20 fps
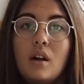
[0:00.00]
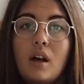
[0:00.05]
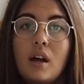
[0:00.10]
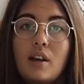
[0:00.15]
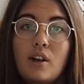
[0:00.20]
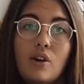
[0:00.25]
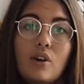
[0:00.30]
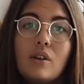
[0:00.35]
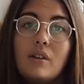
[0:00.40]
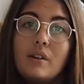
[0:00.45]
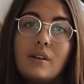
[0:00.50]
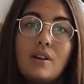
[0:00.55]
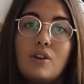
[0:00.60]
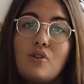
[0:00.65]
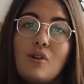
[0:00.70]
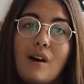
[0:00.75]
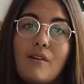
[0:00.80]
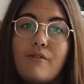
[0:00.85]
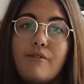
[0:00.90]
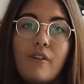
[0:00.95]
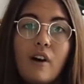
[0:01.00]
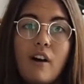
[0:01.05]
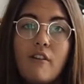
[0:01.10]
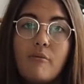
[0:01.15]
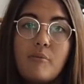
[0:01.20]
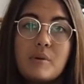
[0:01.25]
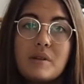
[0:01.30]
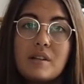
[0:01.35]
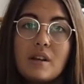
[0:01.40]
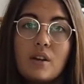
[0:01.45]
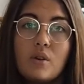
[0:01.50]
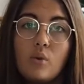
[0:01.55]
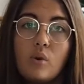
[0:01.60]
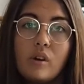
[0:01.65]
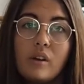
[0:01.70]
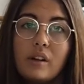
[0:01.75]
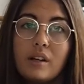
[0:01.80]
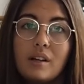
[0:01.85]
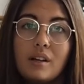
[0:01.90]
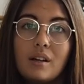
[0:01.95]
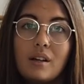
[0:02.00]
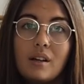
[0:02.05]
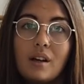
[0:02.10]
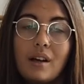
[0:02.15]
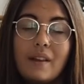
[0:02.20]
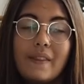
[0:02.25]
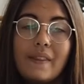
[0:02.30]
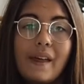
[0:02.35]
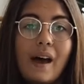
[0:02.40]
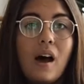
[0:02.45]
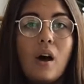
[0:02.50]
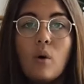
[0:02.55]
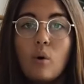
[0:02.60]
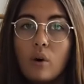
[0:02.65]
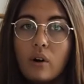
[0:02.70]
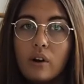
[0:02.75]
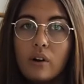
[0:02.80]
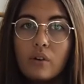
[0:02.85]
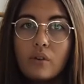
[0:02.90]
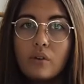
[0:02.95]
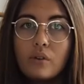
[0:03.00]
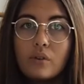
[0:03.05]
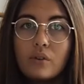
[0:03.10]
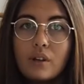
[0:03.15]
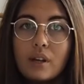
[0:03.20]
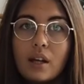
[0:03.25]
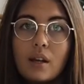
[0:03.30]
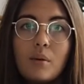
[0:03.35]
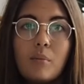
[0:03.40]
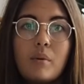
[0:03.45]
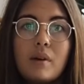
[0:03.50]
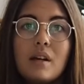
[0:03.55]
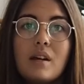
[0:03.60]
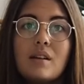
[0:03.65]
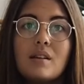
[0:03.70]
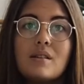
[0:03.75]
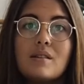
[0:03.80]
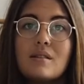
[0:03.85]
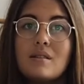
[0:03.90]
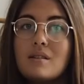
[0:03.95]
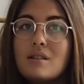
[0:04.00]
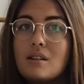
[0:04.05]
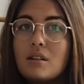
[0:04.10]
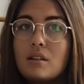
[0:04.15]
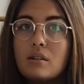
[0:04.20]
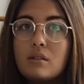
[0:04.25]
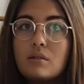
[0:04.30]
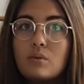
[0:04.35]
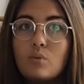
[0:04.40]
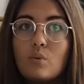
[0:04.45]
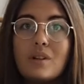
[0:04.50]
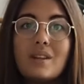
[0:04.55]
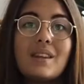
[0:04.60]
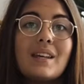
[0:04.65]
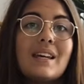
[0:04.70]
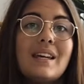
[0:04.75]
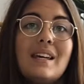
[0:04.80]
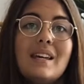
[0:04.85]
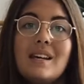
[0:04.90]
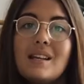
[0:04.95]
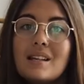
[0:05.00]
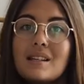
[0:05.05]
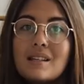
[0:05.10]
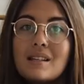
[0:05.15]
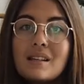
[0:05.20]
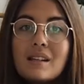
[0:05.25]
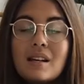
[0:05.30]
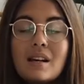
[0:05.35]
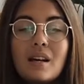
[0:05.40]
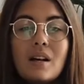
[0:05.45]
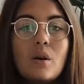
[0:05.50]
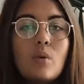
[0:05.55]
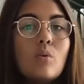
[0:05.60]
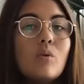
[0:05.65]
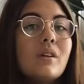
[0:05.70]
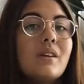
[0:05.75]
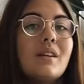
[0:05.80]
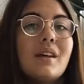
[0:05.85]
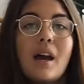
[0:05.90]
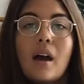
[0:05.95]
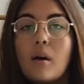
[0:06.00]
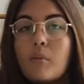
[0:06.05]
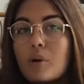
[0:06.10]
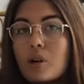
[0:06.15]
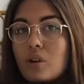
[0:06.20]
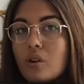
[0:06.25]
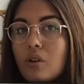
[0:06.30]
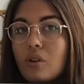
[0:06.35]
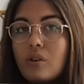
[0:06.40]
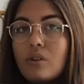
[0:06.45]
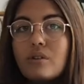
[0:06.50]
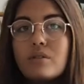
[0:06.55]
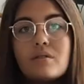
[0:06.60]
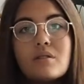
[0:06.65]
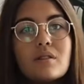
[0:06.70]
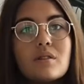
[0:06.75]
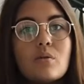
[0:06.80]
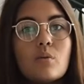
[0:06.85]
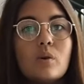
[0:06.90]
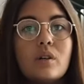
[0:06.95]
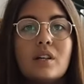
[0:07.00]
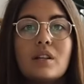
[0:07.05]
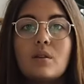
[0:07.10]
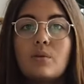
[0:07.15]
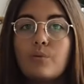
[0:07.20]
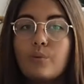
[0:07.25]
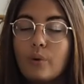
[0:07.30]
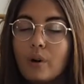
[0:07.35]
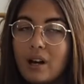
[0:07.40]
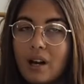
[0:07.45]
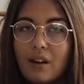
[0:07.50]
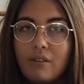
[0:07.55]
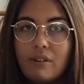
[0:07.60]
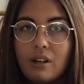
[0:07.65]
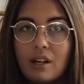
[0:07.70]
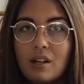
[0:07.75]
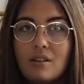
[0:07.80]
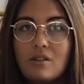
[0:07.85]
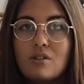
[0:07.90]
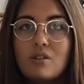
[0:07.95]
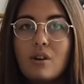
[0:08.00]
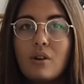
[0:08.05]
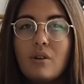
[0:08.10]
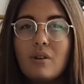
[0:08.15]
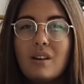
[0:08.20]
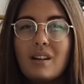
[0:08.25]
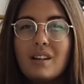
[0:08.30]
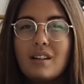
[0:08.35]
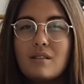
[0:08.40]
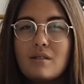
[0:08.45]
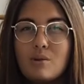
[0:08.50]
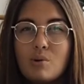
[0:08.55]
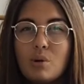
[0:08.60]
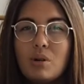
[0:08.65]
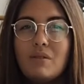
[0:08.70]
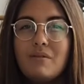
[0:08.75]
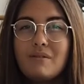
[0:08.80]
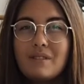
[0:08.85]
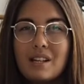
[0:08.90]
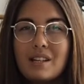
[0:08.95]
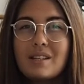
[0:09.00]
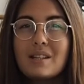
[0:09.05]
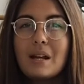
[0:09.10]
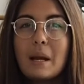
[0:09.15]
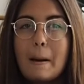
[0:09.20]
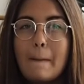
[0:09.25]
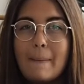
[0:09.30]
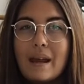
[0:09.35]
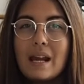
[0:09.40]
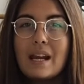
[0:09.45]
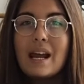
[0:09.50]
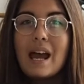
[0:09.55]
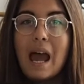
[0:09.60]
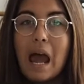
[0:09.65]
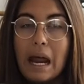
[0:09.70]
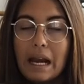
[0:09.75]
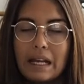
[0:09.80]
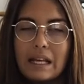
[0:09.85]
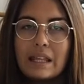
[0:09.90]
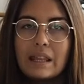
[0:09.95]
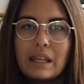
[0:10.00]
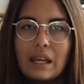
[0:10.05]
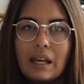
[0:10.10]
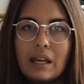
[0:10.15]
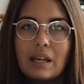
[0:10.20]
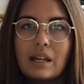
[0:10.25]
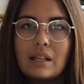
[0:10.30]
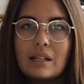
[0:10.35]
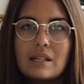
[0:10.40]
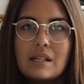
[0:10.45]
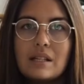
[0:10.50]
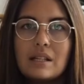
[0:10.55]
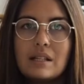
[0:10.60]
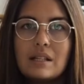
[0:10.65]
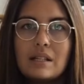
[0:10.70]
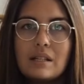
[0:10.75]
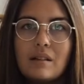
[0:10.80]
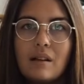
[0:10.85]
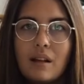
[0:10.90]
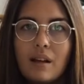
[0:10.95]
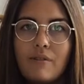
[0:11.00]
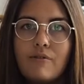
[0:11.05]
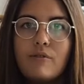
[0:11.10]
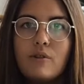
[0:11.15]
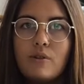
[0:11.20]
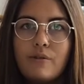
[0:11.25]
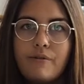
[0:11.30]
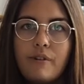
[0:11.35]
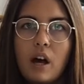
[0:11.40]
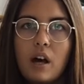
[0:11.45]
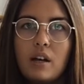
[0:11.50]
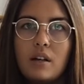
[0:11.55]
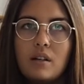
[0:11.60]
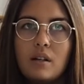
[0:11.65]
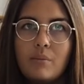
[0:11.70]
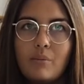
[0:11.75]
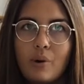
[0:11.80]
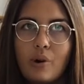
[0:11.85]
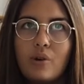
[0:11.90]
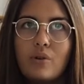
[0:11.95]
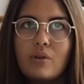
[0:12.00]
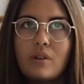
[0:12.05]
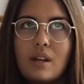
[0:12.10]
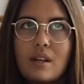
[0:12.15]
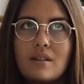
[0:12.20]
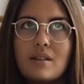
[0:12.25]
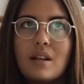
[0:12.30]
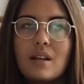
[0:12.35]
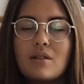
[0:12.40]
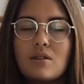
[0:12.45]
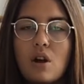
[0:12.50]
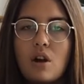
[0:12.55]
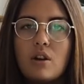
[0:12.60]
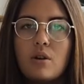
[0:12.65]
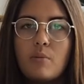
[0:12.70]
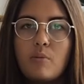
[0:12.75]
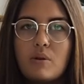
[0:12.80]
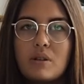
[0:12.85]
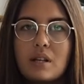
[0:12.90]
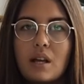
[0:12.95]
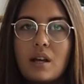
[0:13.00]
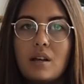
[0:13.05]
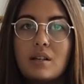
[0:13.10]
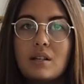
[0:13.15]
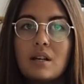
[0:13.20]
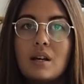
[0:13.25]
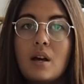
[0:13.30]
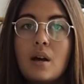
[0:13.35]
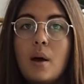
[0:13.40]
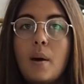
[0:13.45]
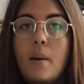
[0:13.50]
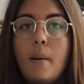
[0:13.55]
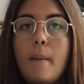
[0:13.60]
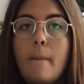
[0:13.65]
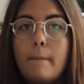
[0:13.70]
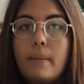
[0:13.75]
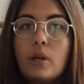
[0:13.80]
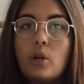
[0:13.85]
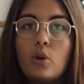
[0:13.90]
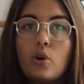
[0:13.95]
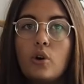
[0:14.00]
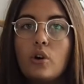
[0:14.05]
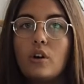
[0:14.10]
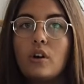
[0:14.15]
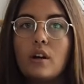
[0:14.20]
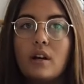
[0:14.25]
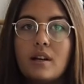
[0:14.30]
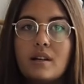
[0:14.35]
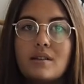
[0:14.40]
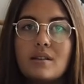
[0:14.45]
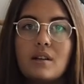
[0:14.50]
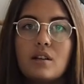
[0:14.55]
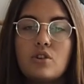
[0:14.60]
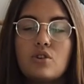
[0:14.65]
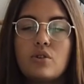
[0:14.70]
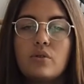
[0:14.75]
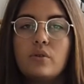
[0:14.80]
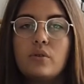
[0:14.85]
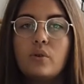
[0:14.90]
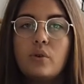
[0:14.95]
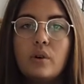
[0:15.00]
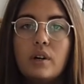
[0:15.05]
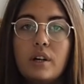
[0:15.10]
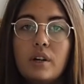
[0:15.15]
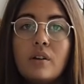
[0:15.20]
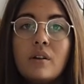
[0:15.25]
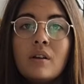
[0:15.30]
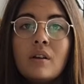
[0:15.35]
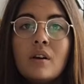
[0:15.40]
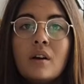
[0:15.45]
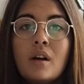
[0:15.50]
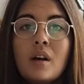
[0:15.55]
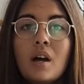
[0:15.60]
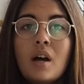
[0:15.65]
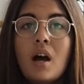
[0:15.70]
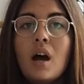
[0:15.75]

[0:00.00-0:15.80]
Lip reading: and you only need to have 5% oil in it, and that oil can be distilled with heat, with chemicals, with whatever, so it sort of doesn't mean anything if you find a bottle that says 100% pure essential oil.